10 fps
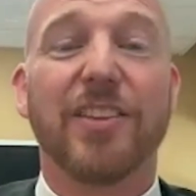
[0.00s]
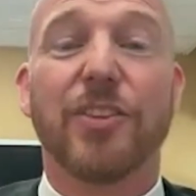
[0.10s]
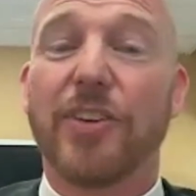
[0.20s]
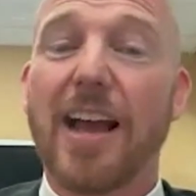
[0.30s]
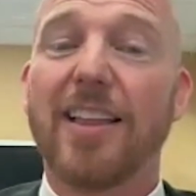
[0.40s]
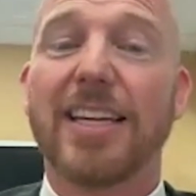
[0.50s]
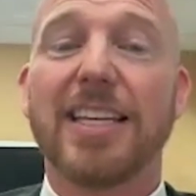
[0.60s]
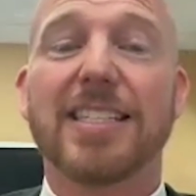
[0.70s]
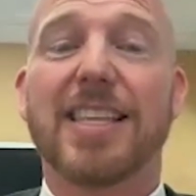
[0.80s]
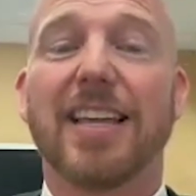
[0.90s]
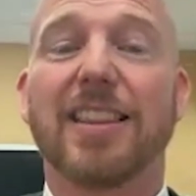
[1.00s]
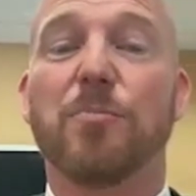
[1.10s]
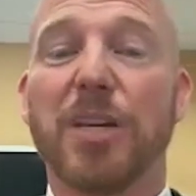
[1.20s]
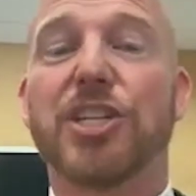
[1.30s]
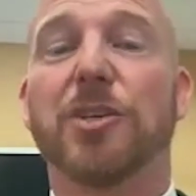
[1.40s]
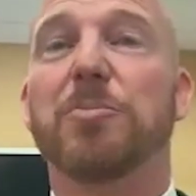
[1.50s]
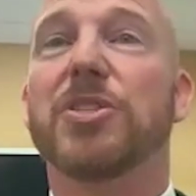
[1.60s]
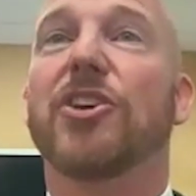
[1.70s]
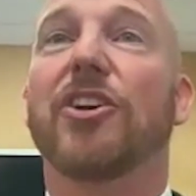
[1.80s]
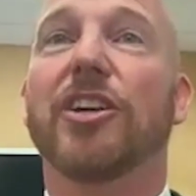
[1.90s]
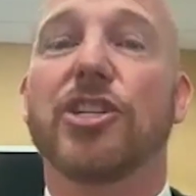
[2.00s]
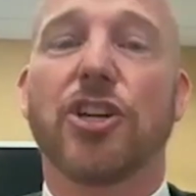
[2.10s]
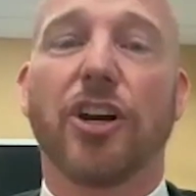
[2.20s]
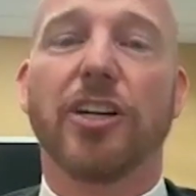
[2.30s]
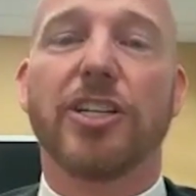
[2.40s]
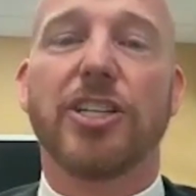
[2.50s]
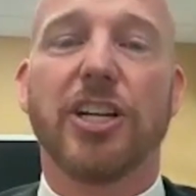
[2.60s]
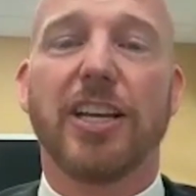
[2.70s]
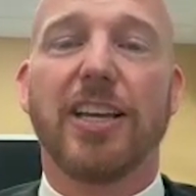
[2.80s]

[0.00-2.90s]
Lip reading: the reality is that the bishops are in charge,